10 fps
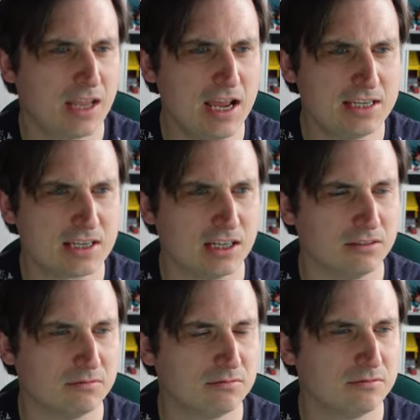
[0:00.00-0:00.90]

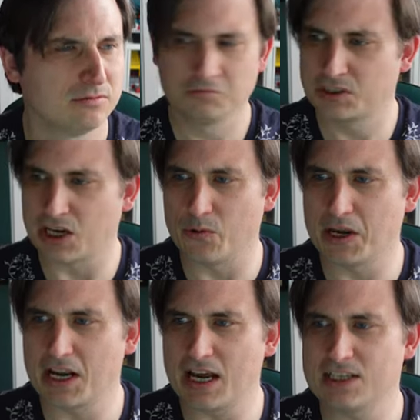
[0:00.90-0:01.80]
Excellent. So
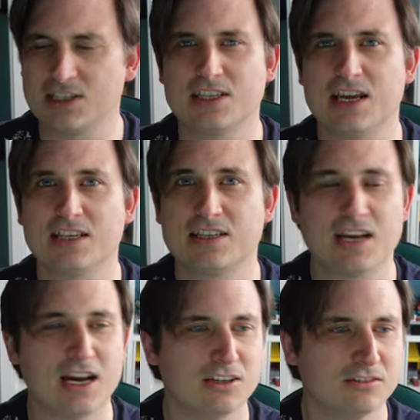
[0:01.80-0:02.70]
we're connected to the
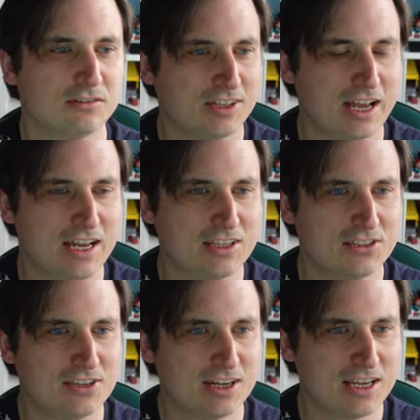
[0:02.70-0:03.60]
internet,
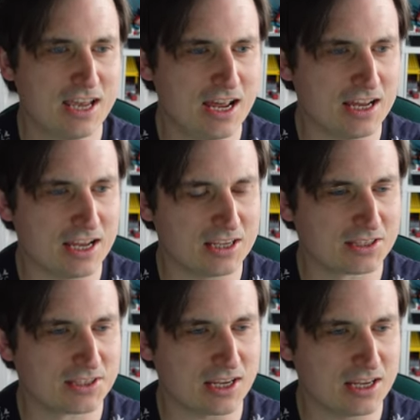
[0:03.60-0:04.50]
and yeah,
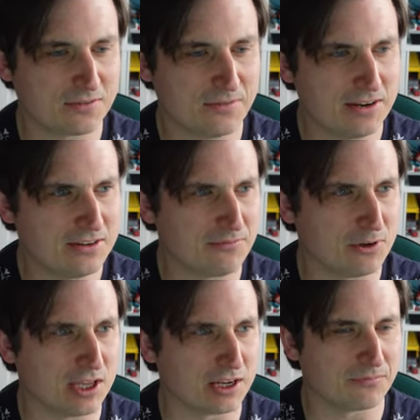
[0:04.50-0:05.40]
it's found
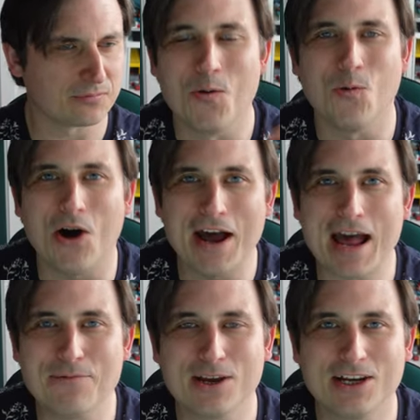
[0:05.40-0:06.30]
everything. What I
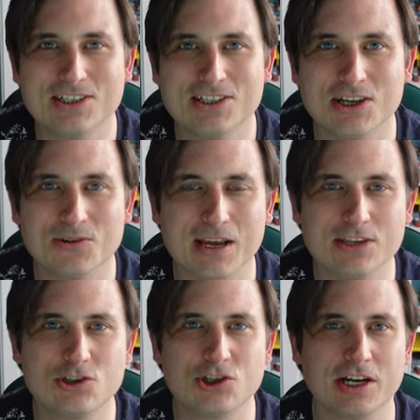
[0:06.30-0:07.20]
am going to do
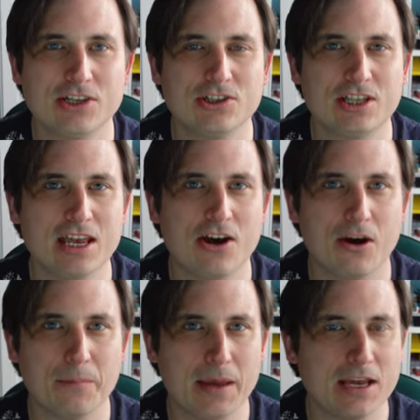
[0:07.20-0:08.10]
is change the
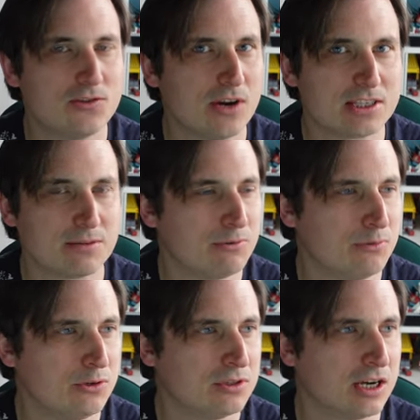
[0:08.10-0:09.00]
IP address of the
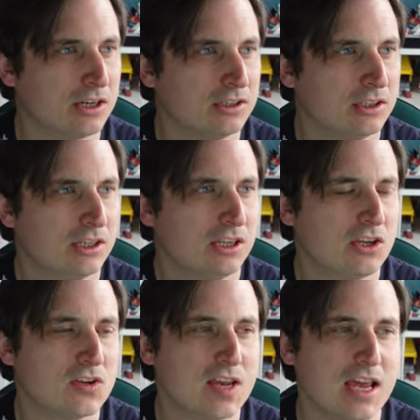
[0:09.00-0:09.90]
router,
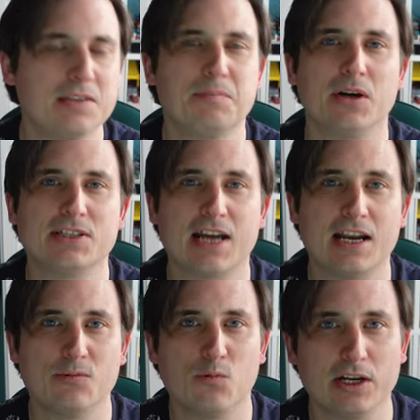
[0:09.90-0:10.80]
because it is by
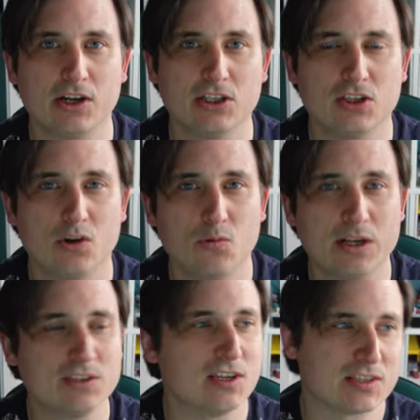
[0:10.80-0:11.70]
standard
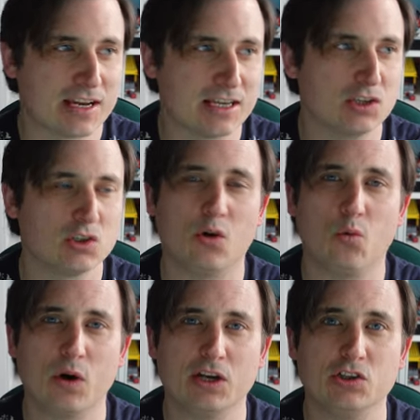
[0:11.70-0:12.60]

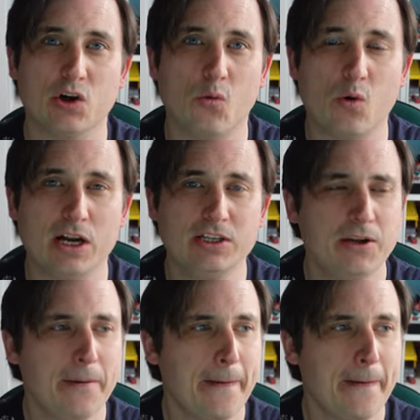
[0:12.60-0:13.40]
192.168.1.1,